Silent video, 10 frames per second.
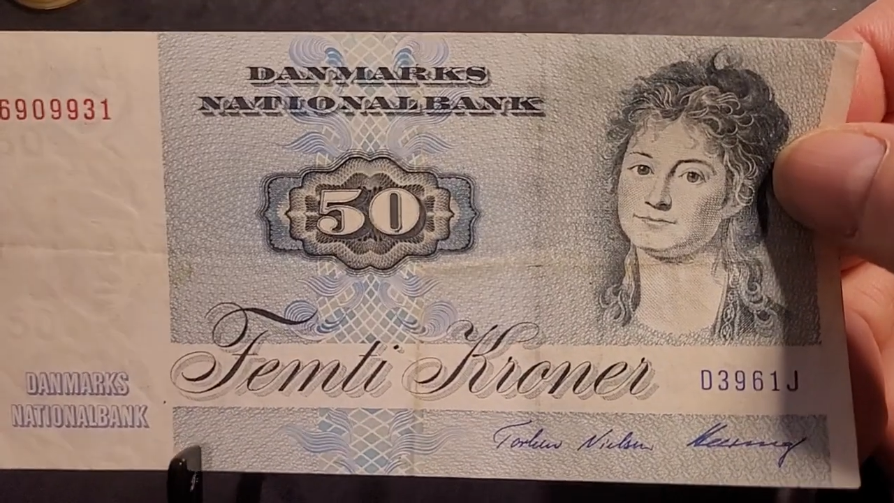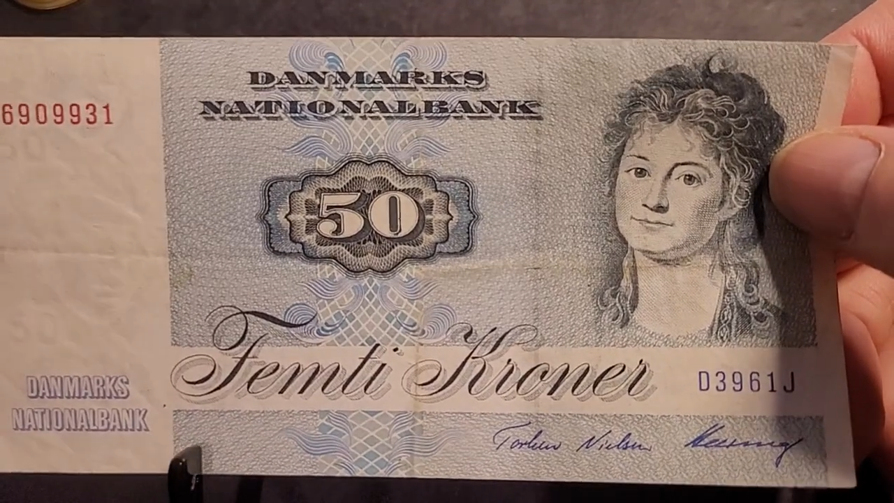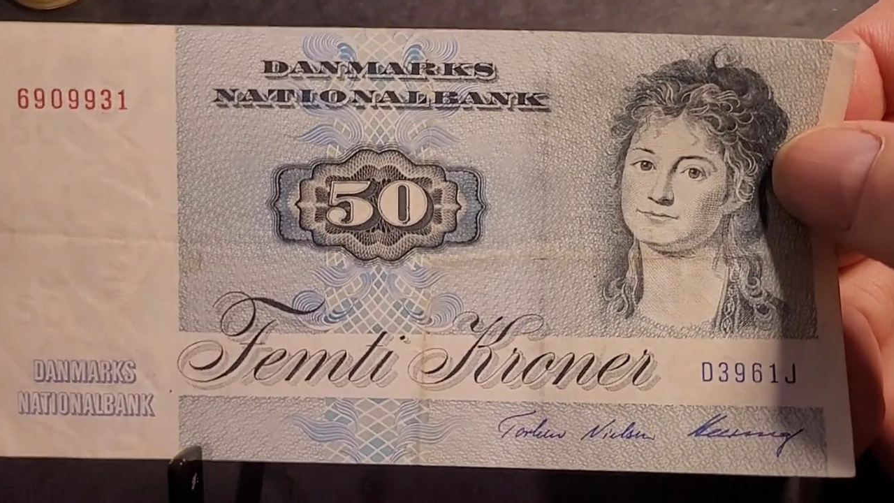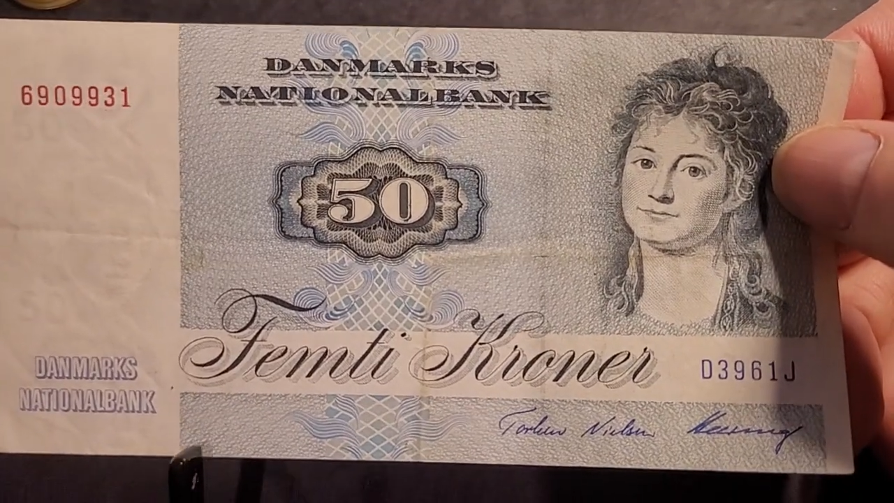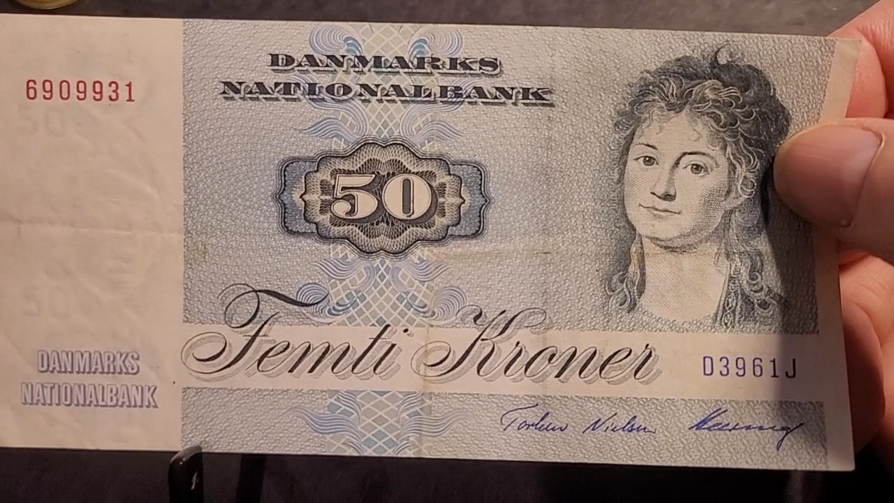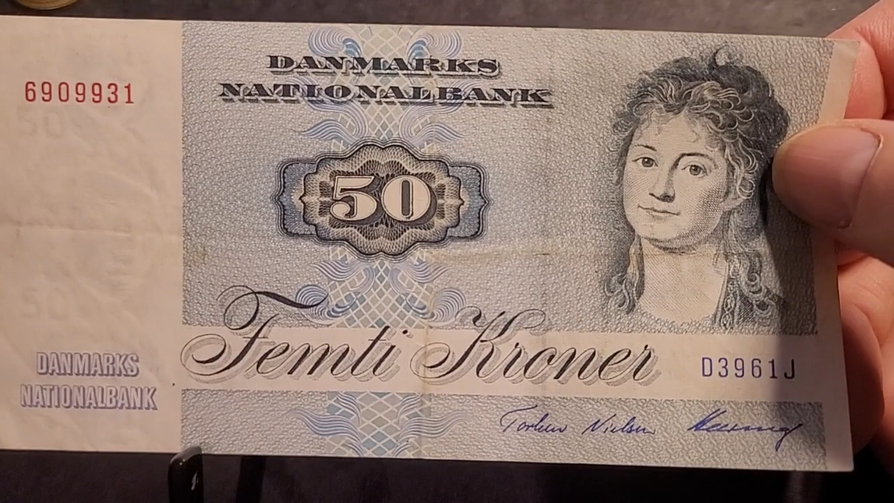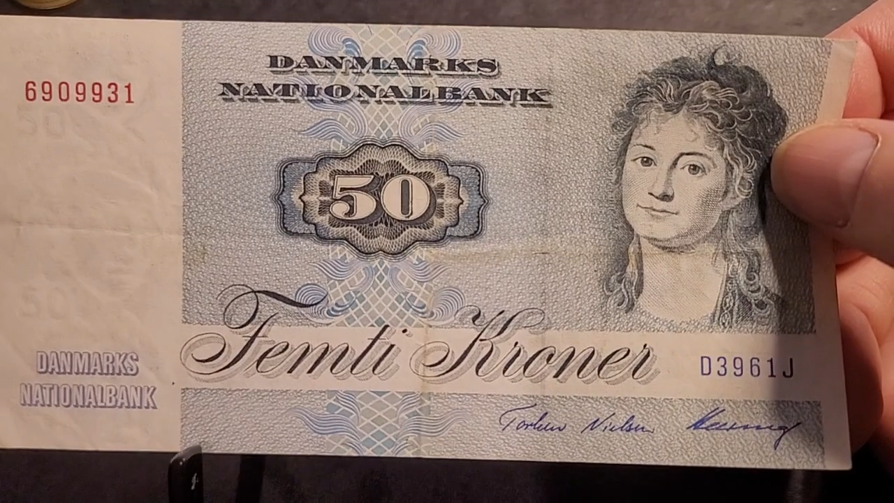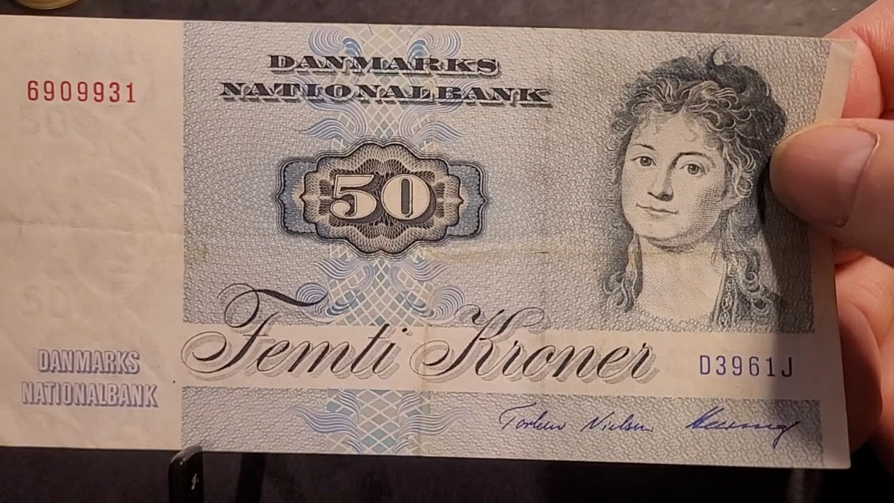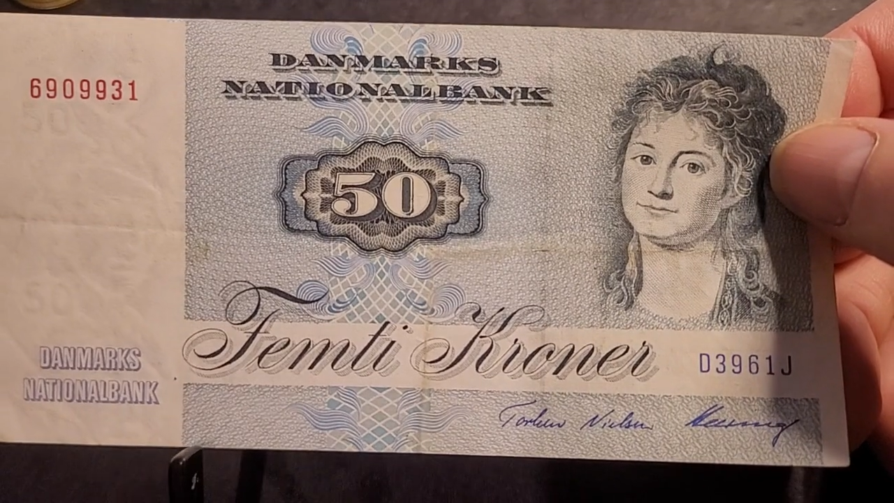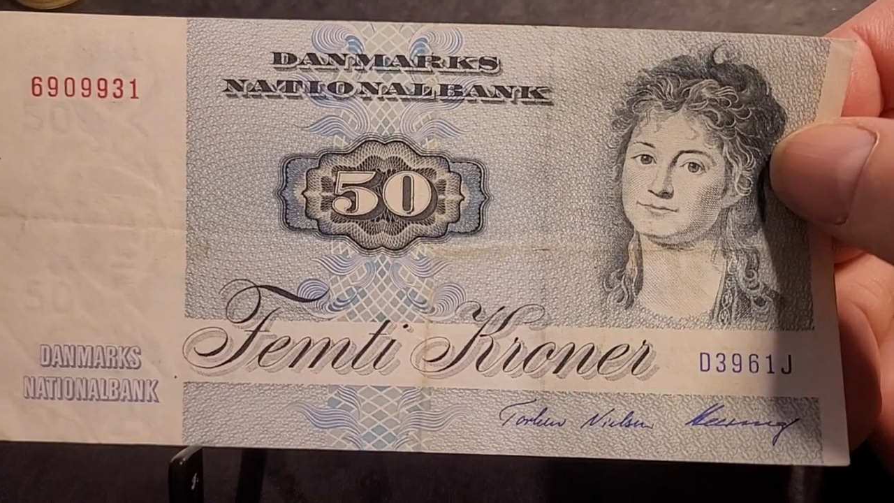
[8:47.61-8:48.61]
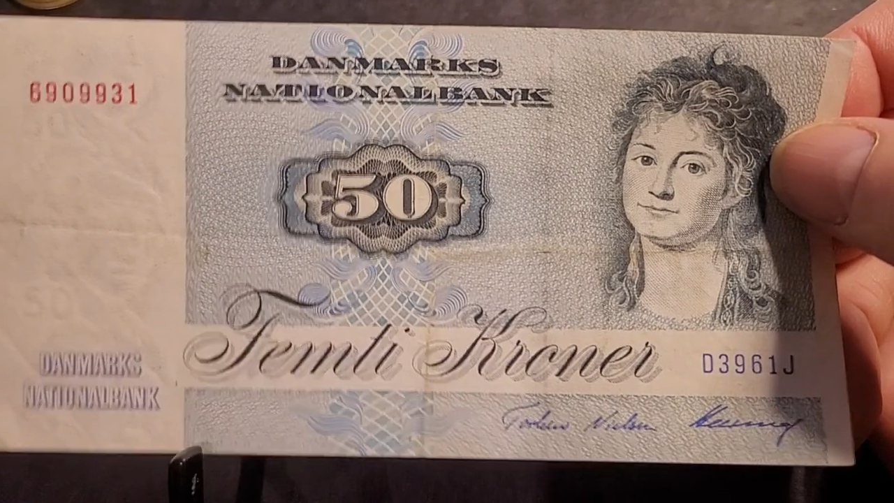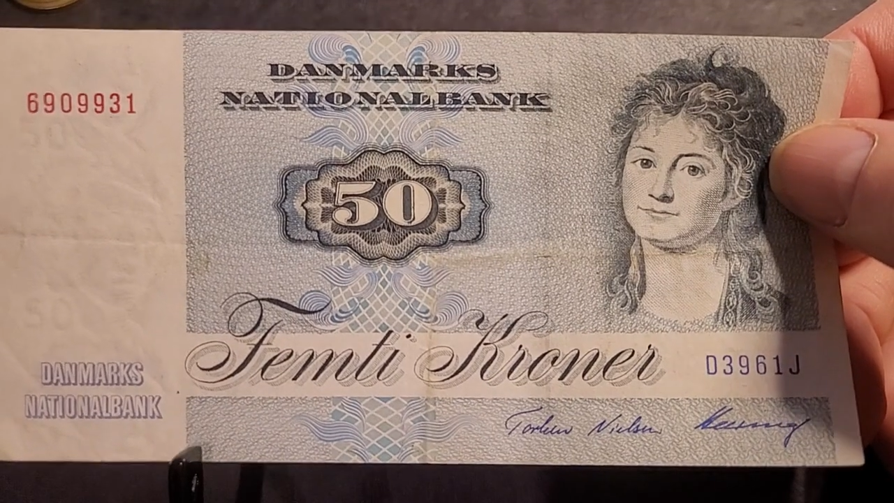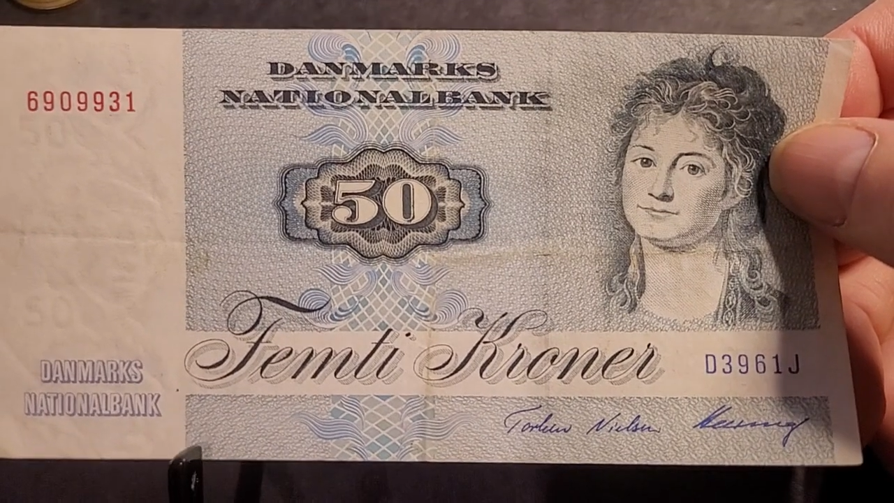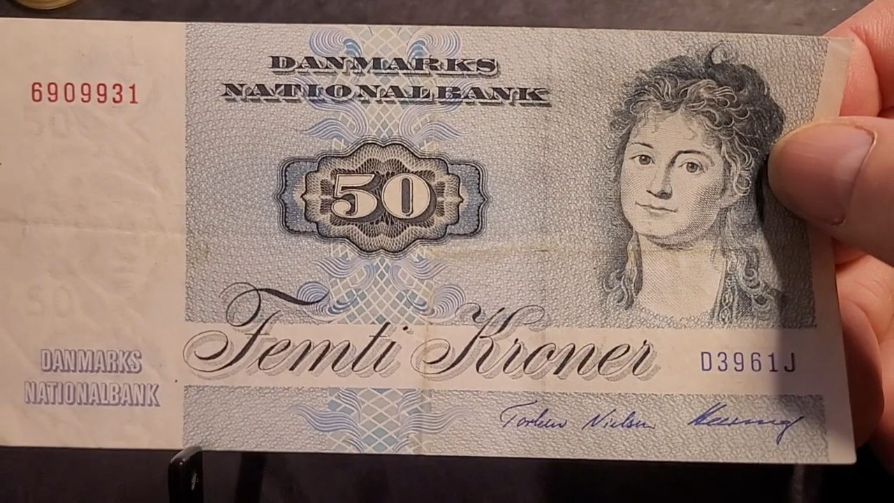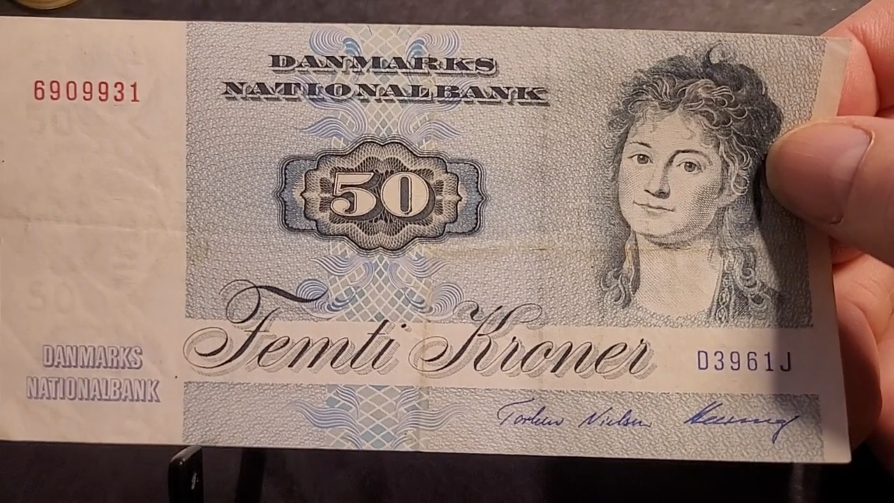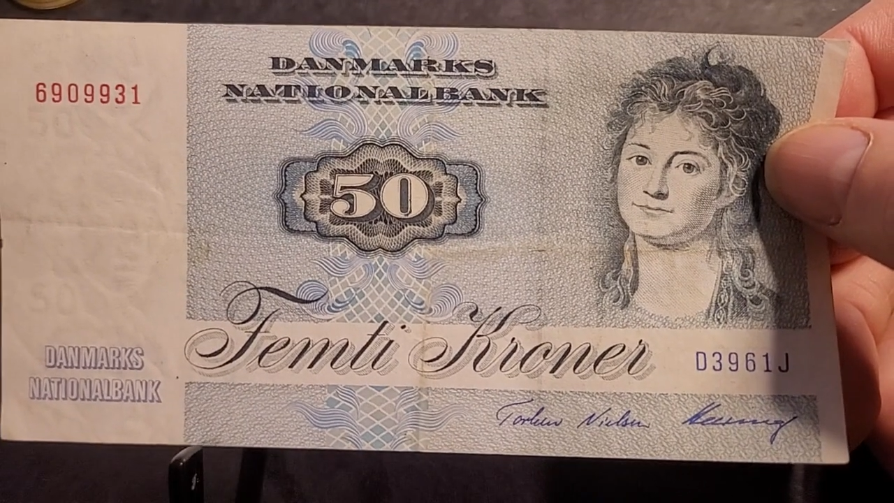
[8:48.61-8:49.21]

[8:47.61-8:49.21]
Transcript: So this one has